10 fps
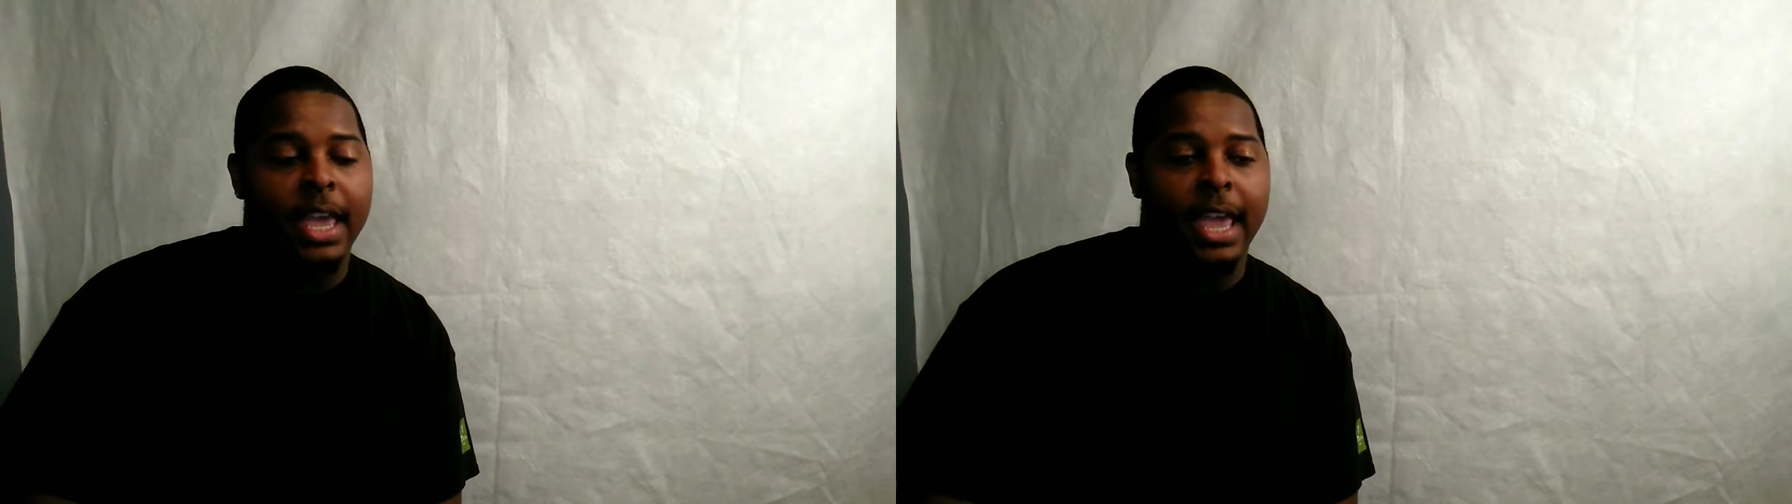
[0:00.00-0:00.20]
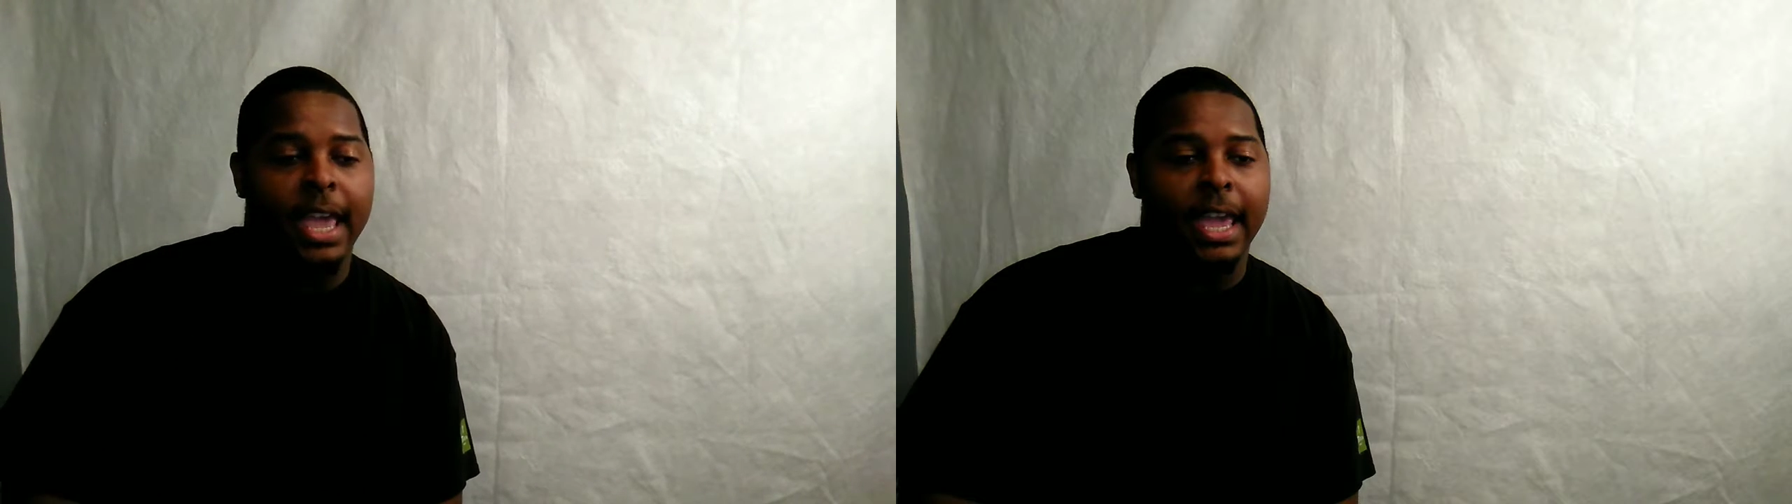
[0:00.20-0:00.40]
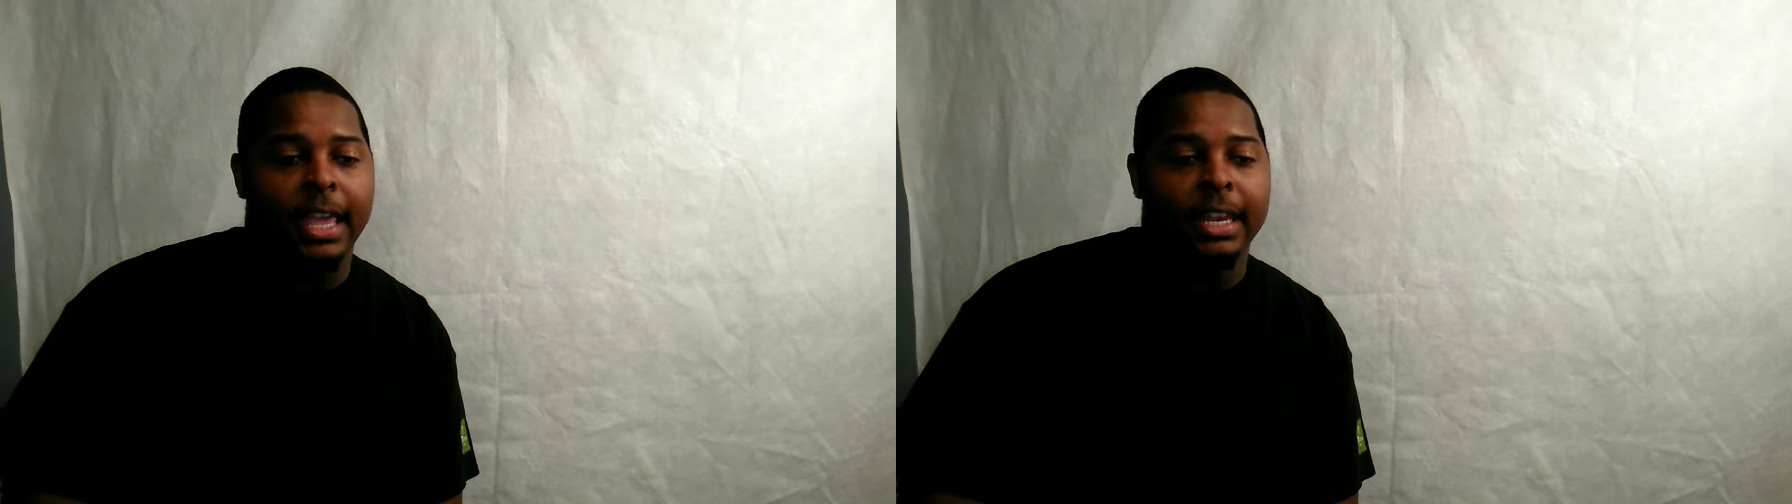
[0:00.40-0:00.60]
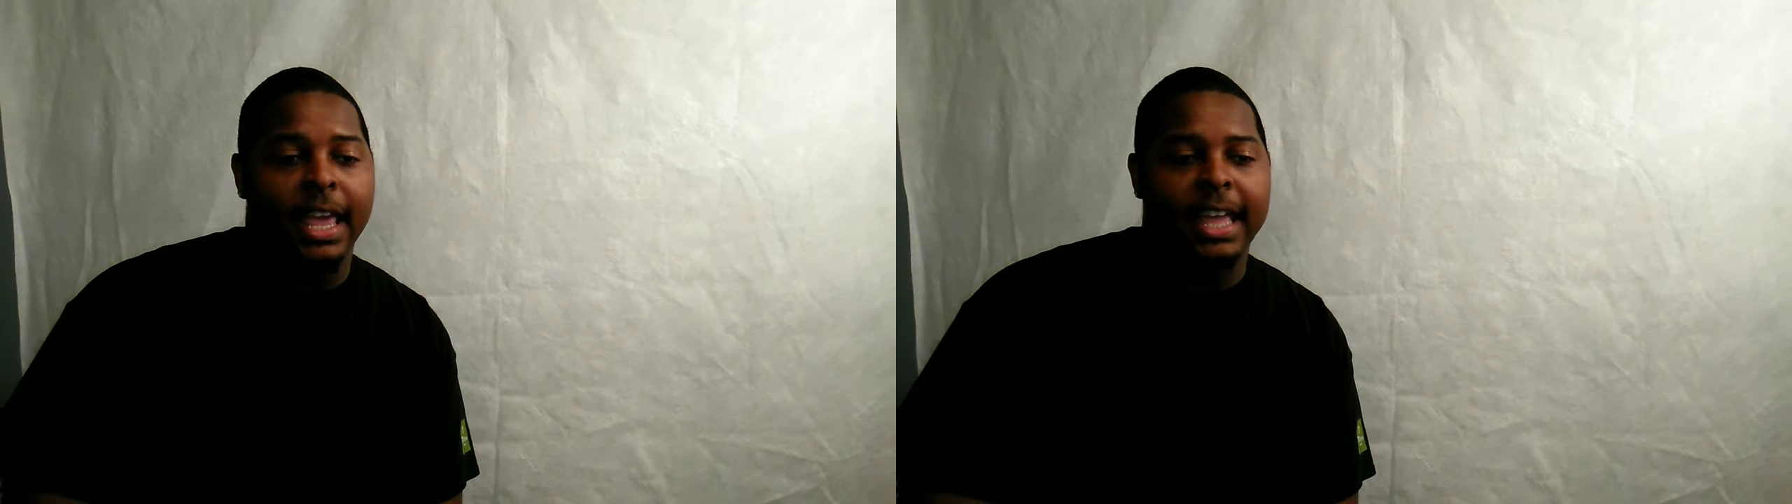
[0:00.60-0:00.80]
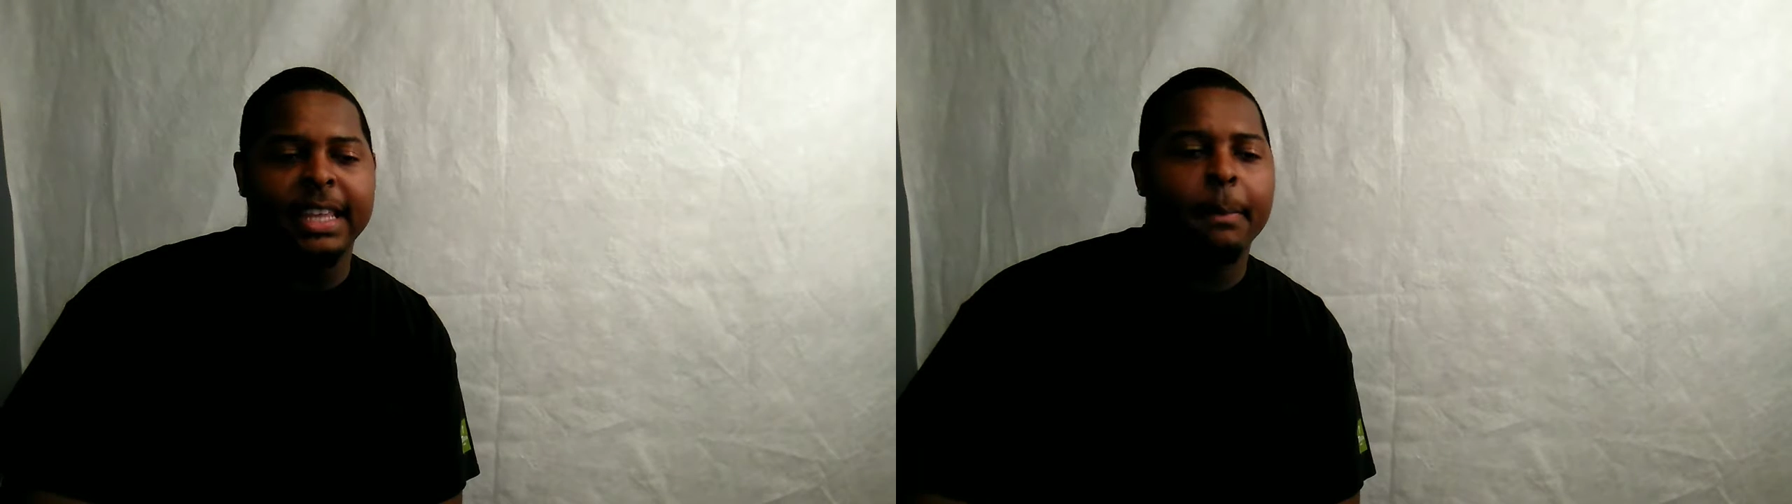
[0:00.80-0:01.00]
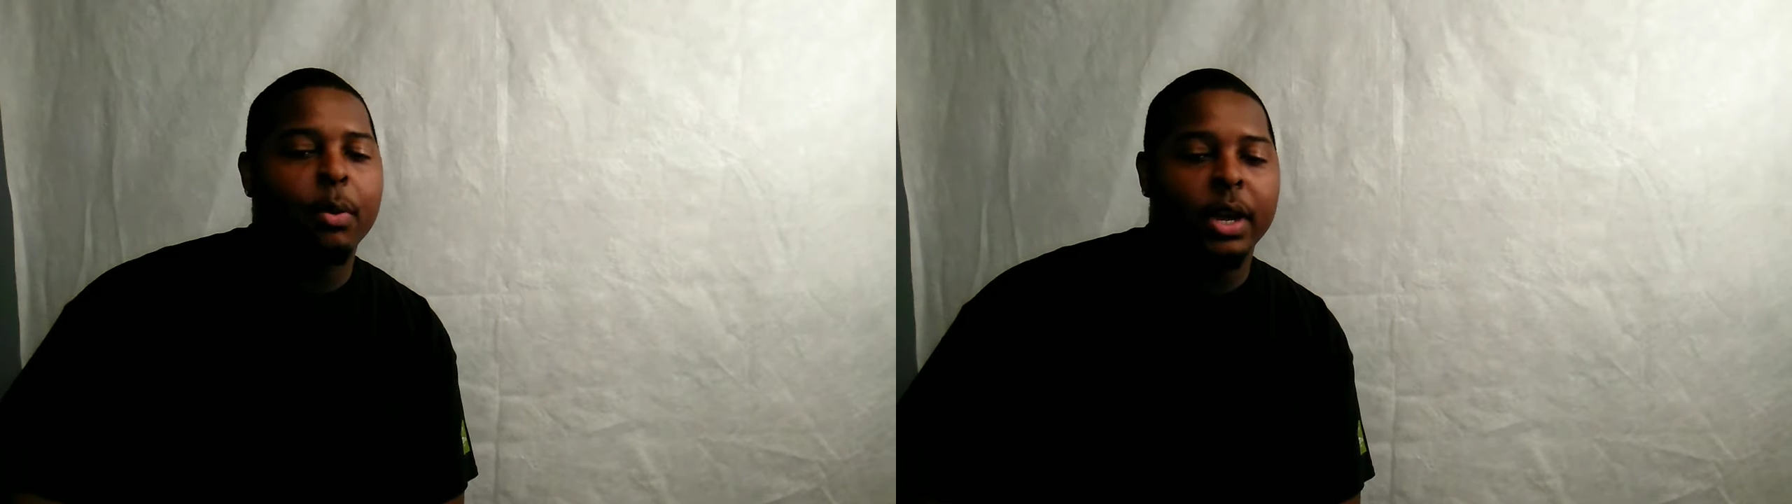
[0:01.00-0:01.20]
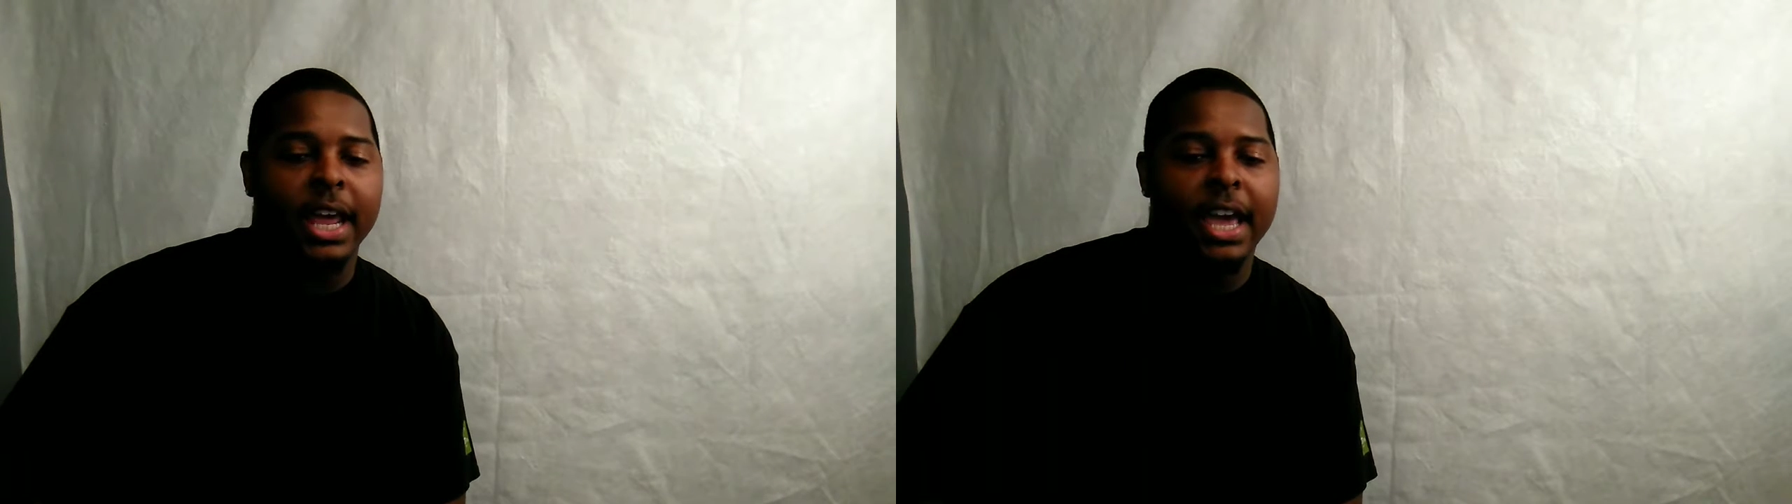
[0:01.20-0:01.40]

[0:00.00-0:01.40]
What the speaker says: and at that point,